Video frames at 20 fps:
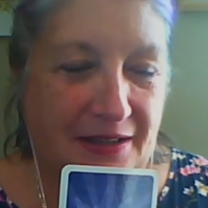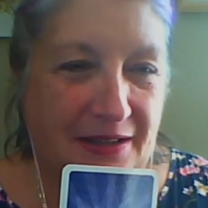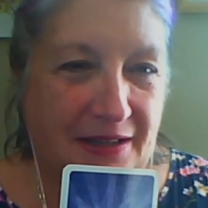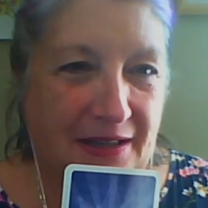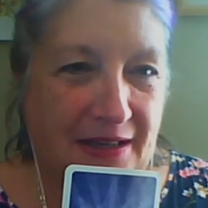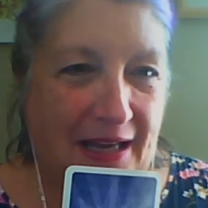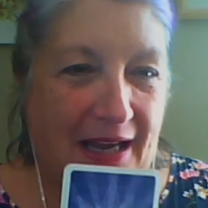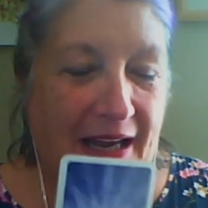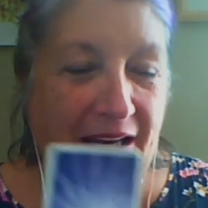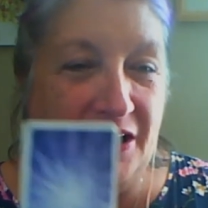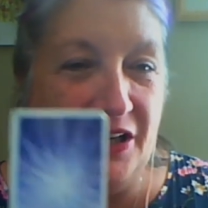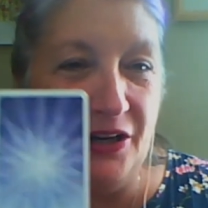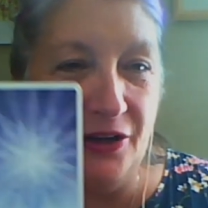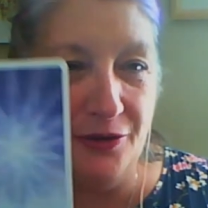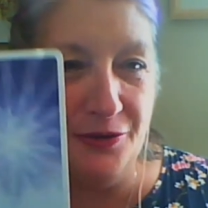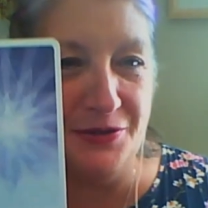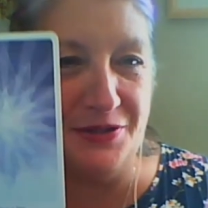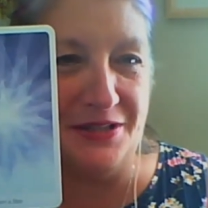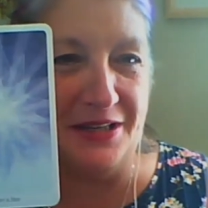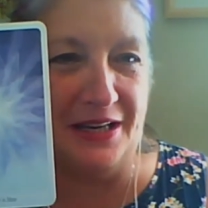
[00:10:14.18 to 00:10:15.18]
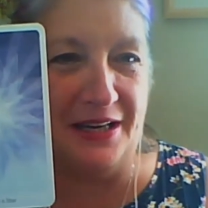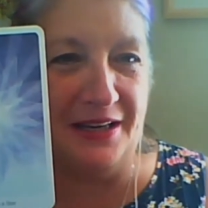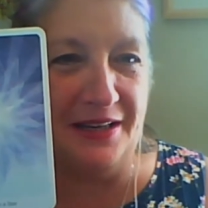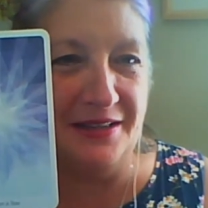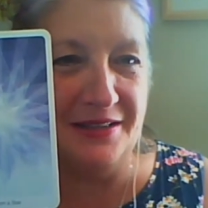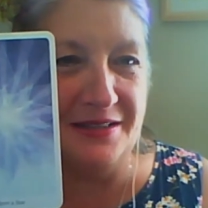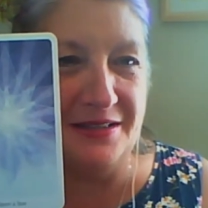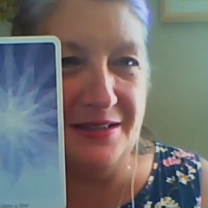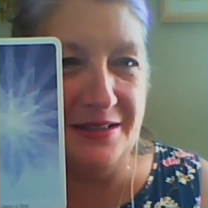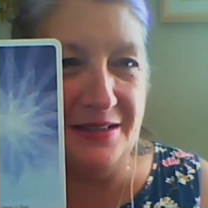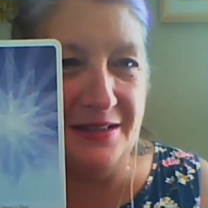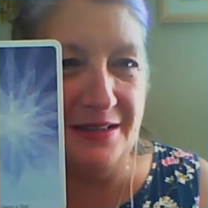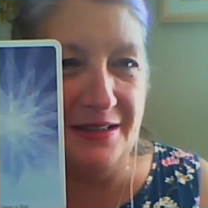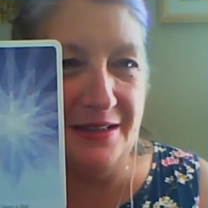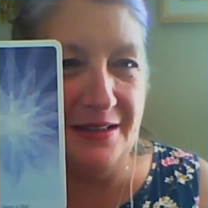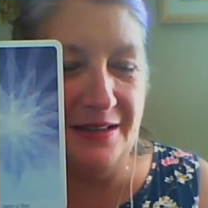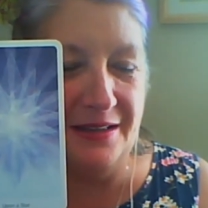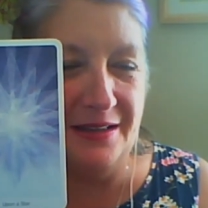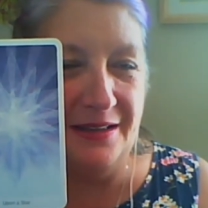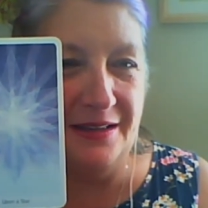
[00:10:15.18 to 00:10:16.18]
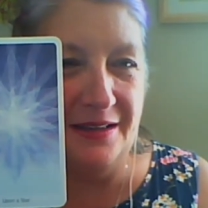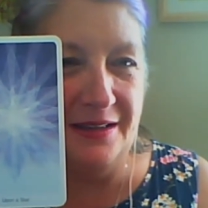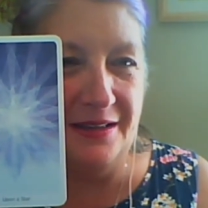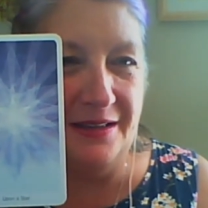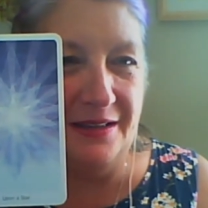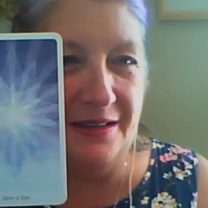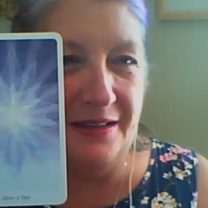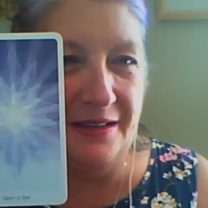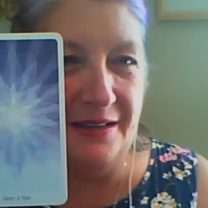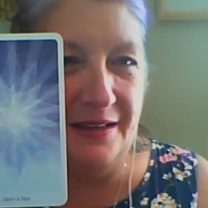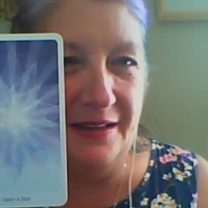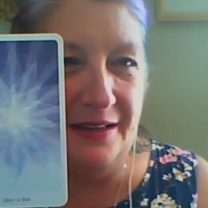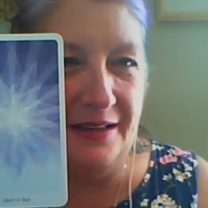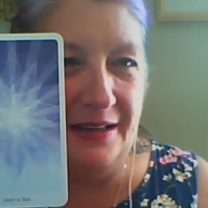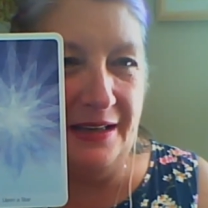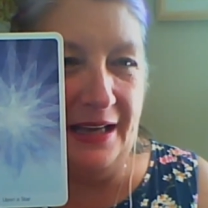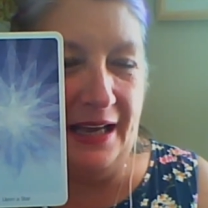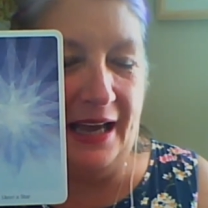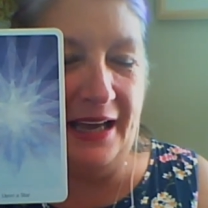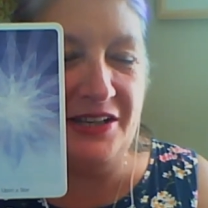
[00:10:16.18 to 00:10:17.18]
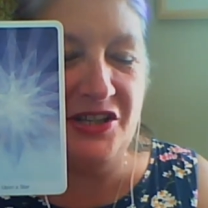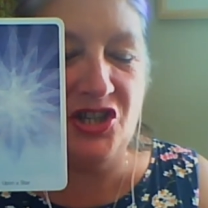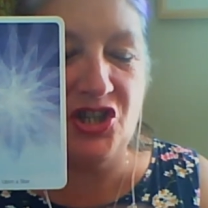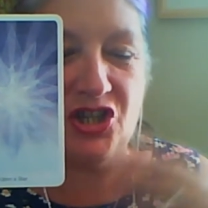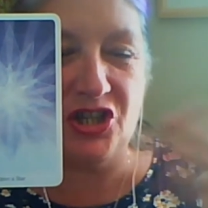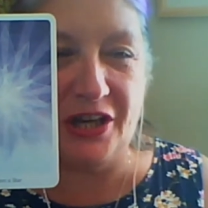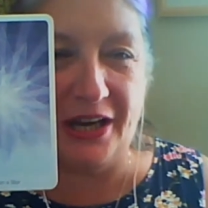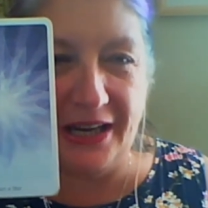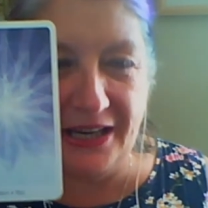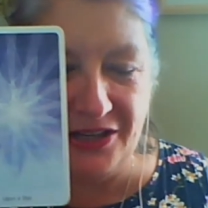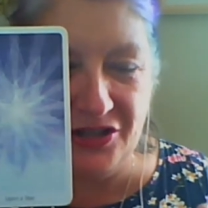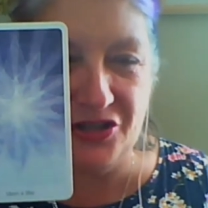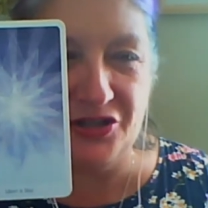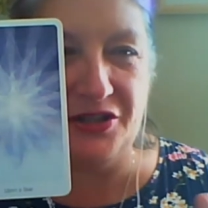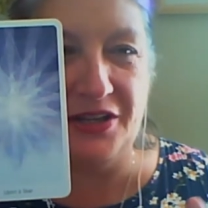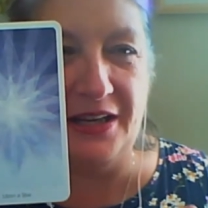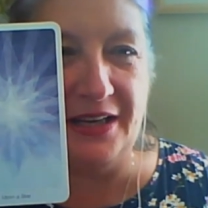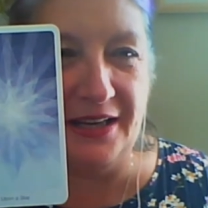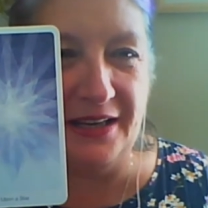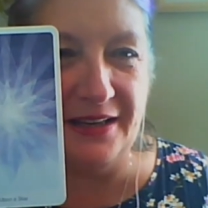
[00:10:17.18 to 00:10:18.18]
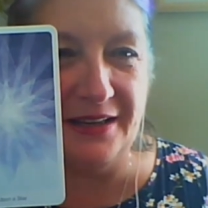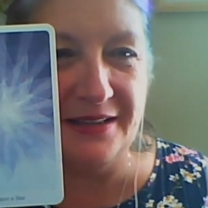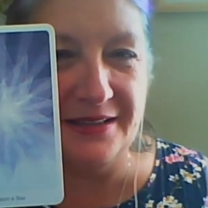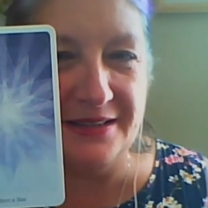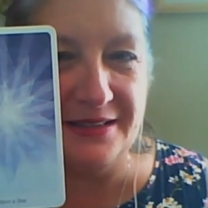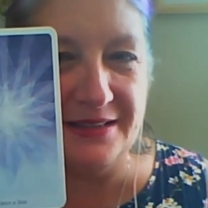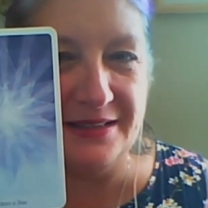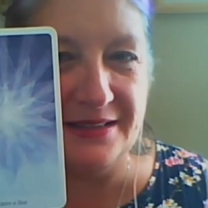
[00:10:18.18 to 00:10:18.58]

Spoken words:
and use it and change things,